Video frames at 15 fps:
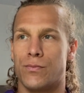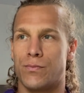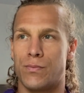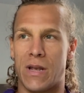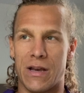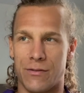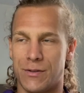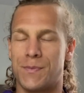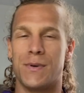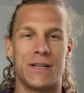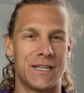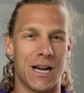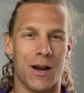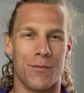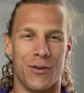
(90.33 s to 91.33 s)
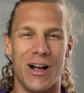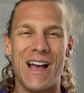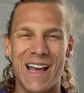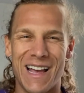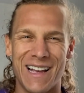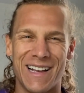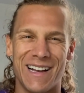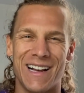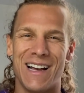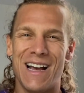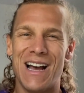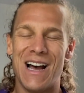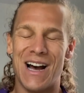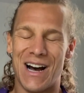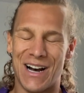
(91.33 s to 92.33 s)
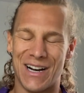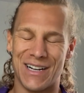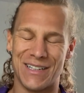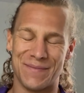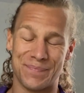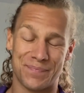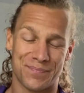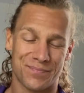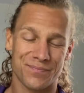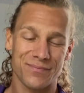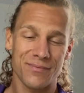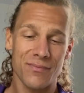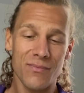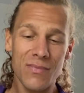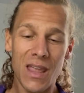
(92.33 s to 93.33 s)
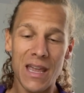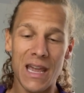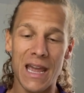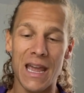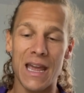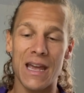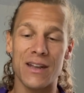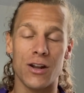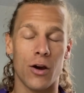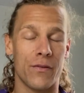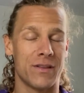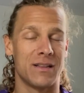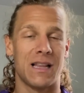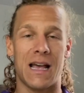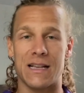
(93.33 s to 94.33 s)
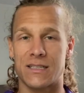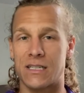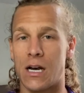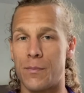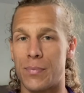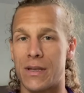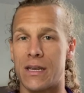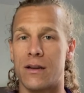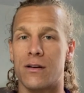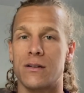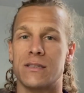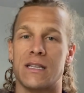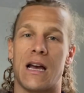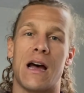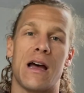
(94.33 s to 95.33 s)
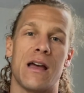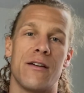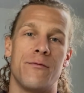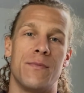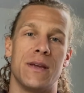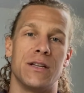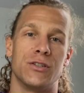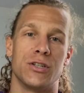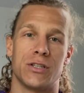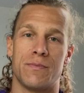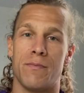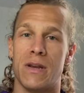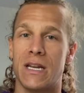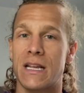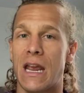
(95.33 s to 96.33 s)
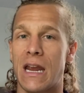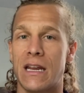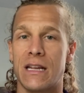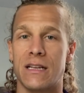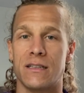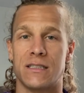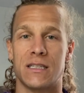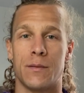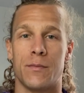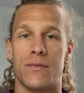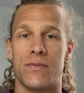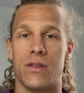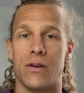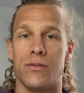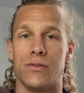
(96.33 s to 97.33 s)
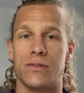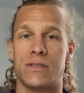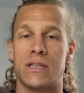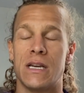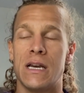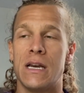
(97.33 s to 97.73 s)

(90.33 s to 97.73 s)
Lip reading: pretty terrible. And over the last couple years, I've been just mitigating some of those